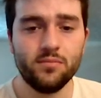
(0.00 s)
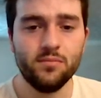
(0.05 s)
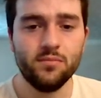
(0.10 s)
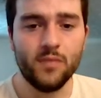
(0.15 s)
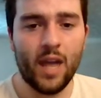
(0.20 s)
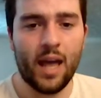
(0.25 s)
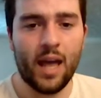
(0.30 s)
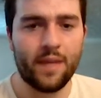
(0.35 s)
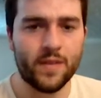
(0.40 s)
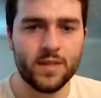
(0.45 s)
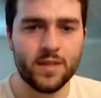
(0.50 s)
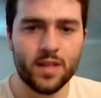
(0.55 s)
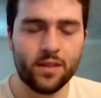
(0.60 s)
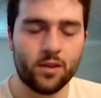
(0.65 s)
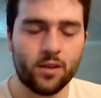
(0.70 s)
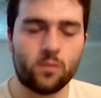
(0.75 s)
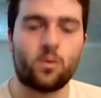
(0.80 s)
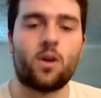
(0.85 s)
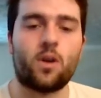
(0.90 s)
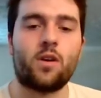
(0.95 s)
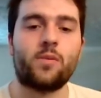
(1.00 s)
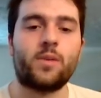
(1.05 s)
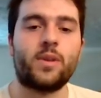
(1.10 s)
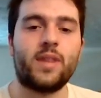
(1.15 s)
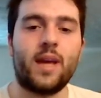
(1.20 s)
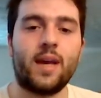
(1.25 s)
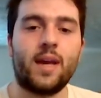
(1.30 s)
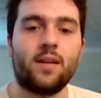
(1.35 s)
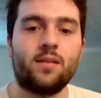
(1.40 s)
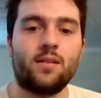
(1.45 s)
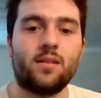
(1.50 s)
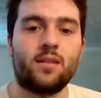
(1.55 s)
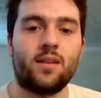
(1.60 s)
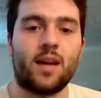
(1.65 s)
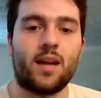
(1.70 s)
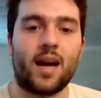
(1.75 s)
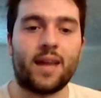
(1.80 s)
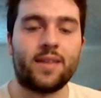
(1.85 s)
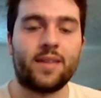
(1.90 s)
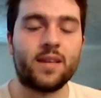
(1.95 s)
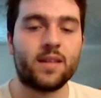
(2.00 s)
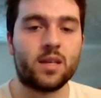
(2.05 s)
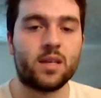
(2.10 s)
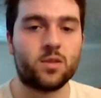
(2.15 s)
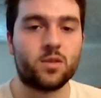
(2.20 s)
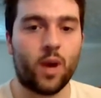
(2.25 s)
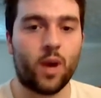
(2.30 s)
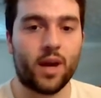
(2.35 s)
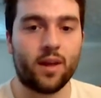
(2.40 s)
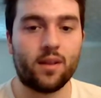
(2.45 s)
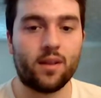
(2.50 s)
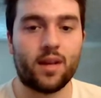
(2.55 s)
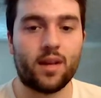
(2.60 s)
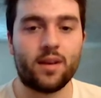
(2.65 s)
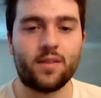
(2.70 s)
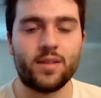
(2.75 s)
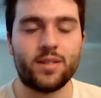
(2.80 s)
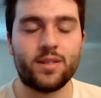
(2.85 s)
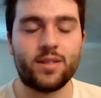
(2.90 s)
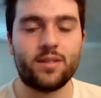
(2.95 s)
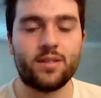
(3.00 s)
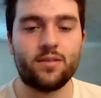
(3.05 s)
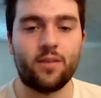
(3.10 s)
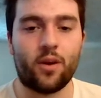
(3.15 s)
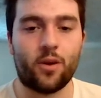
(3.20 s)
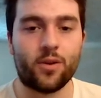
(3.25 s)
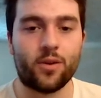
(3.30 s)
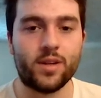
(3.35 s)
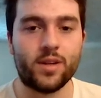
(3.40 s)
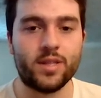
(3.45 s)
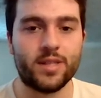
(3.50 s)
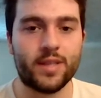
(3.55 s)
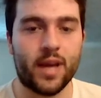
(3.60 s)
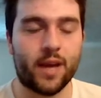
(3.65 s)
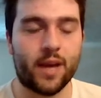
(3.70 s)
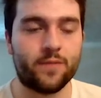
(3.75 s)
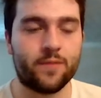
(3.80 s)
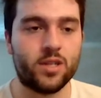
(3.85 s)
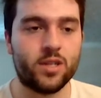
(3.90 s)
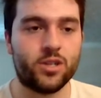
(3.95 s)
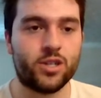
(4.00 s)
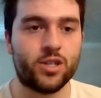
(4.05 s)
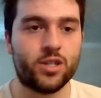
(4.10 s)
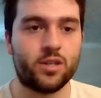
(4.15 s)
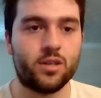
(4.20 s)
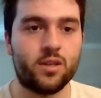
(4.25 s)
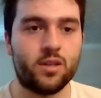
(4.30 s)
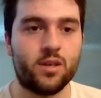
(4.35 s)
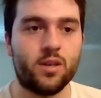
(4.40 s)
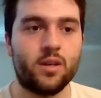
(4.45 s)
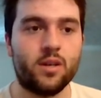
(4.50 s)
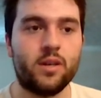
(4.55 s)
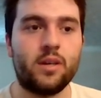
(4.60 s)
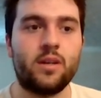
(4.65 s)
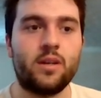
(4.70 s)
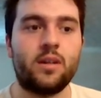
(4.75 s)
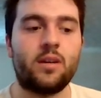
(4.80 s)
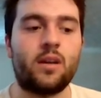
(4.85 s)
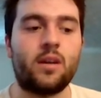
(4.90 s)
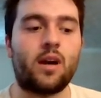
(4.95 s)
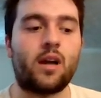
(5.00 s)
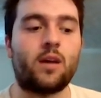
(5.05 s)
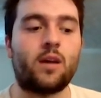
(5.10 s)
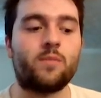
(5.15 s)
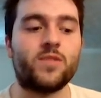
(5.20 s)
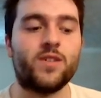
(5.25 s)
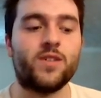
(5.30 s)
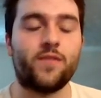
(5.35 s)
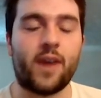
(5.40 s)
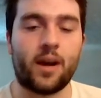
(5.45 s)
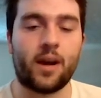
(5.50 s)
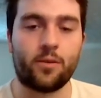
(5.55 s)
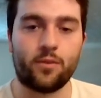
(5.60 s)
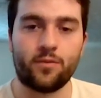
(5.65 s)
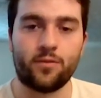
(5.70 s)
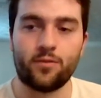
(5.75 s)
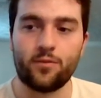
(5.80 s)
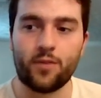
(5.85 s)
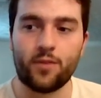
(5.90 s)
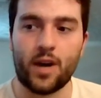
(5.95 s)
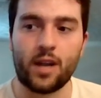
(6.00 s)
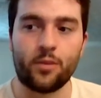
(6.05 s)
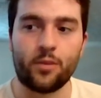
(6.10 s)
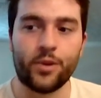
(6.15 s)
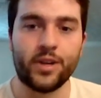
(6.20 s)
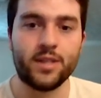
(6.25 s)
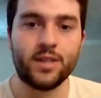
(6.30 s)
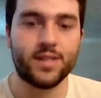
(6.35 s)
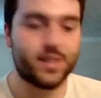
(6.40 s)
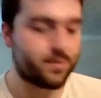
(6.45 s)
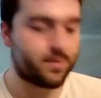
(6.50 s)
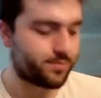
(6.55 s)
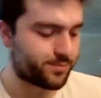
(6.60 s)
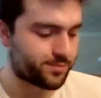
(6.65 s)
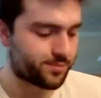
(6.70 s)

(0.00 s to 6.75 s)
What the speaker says: And there's nothing wrong with that. I think that's why a lot of these artists have such devout followings.